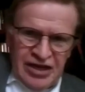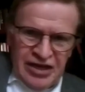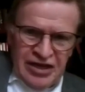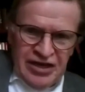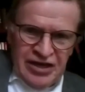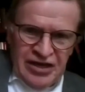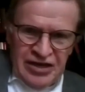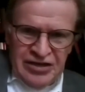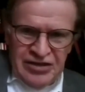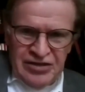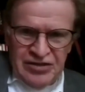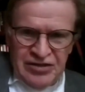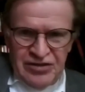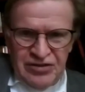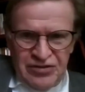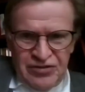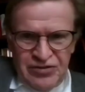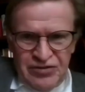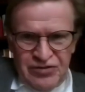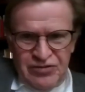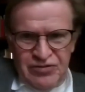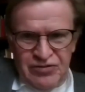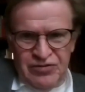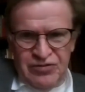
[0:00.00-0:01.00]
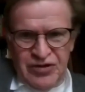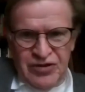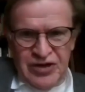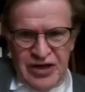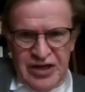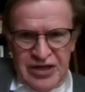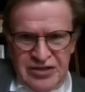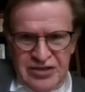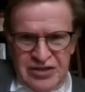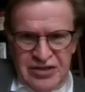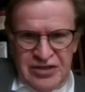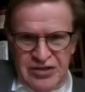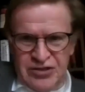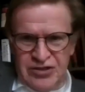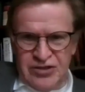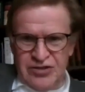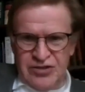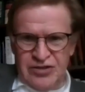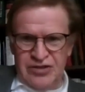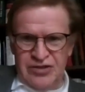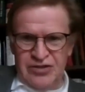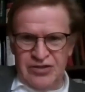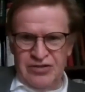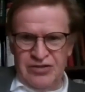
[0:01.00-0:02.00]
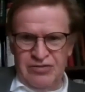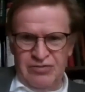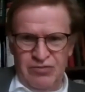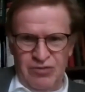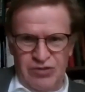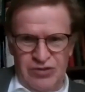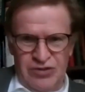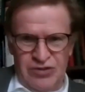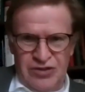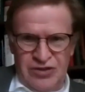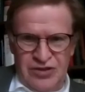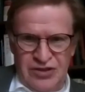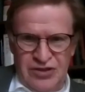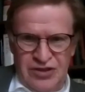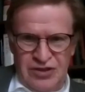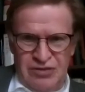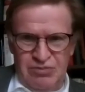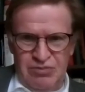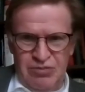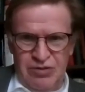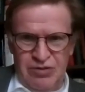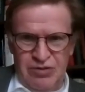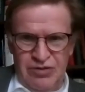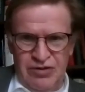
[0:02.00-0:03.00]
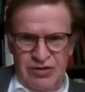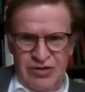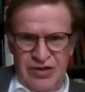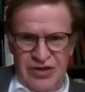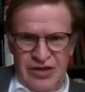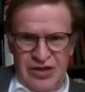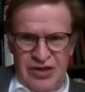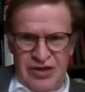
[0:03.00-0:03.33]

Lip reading: the realization that there wasn't a simple